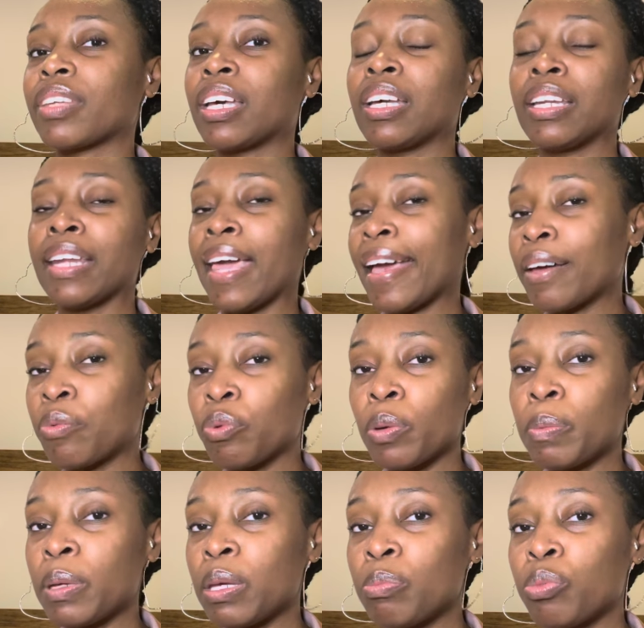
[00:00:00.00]
connect
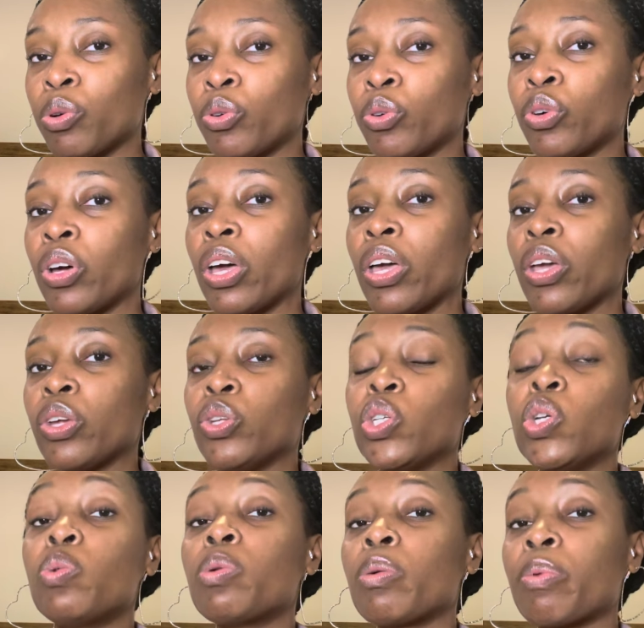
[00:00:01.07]
with people,
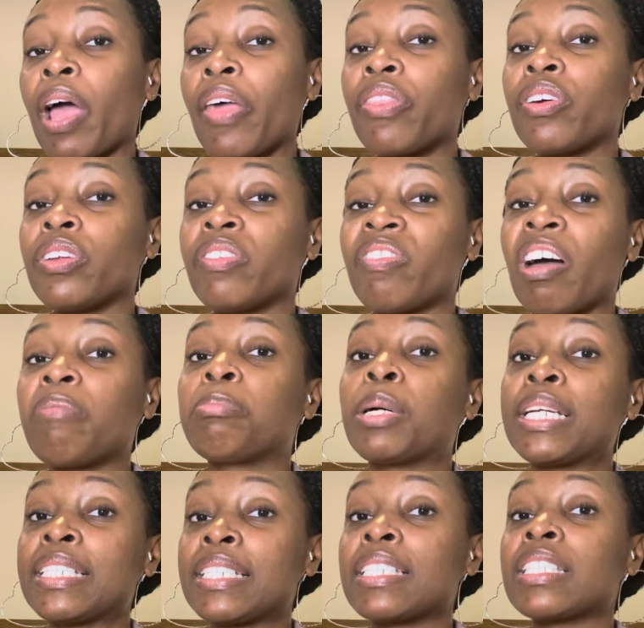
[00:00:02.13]
you would rather the
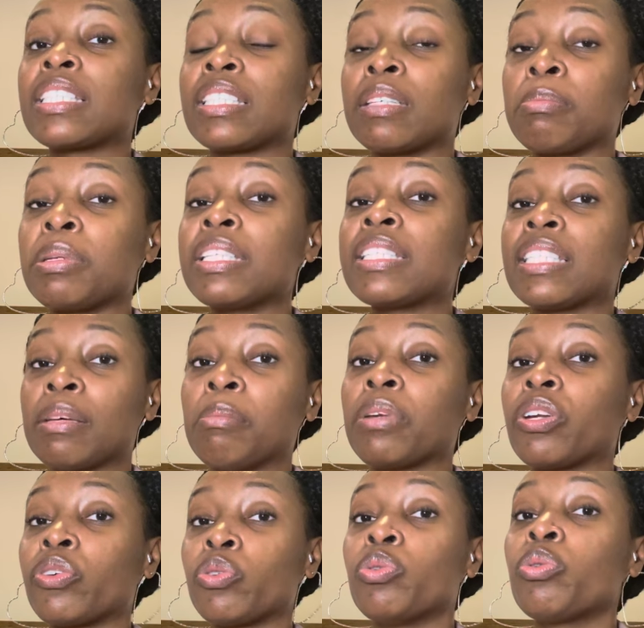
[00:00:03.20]
vibrations to be
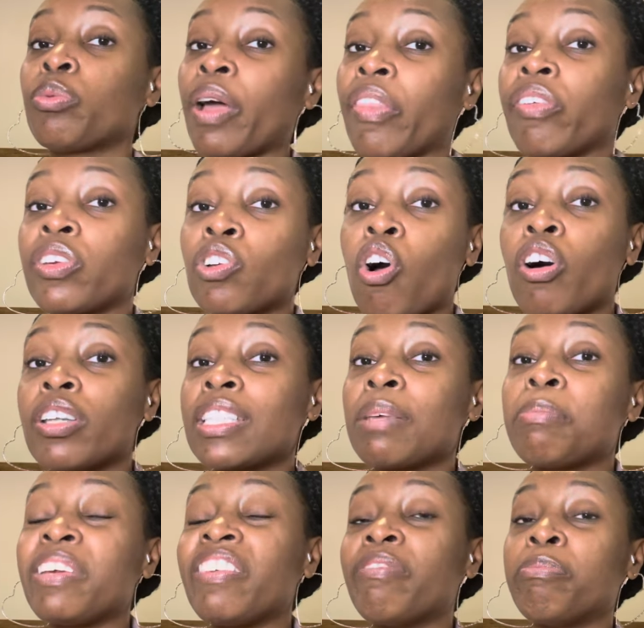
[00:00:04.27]
similar. You would rather y'all
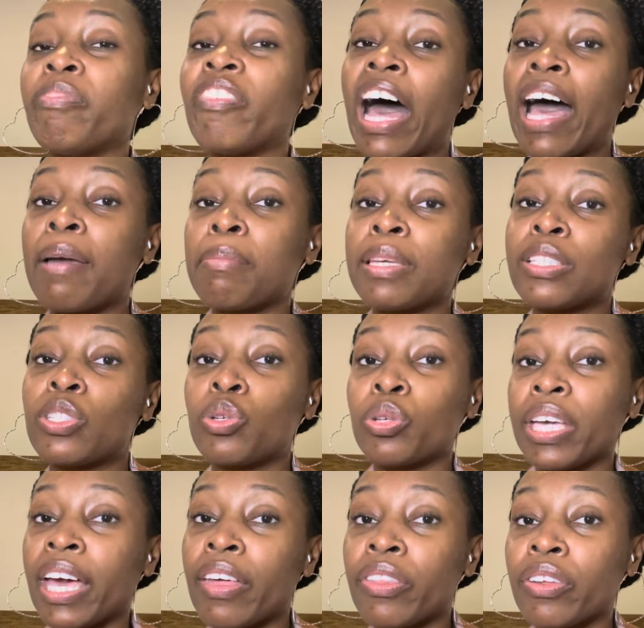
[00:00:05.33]
to be vibing
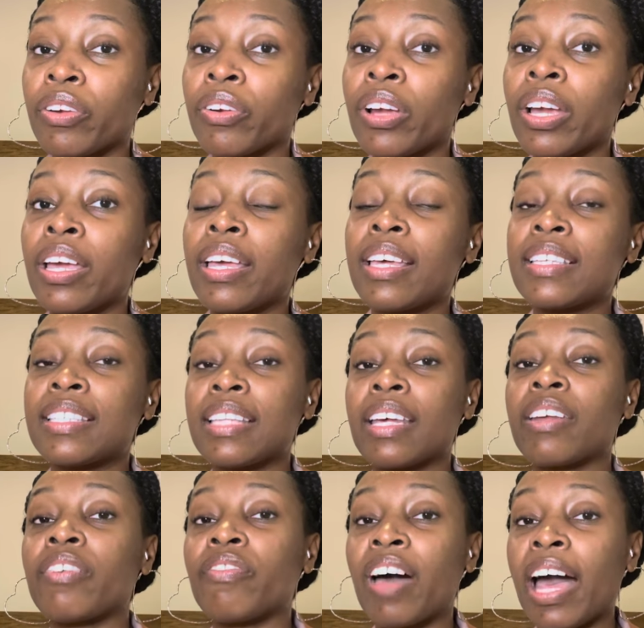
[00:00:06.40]
together
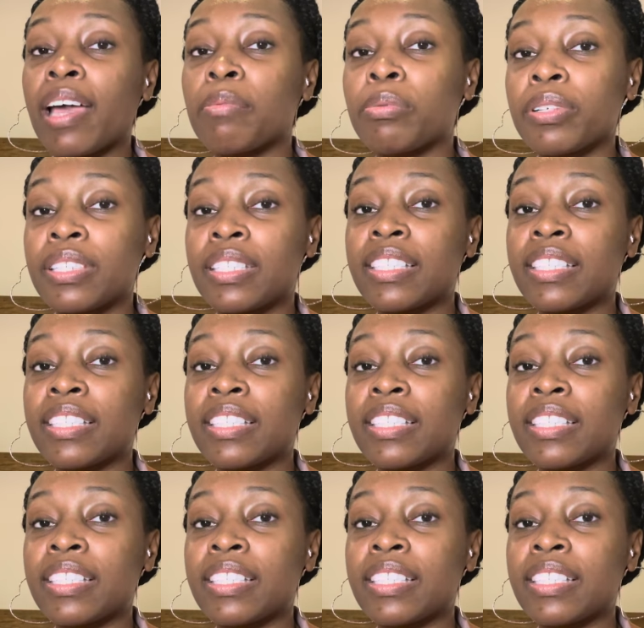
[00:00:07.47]
instead of vibing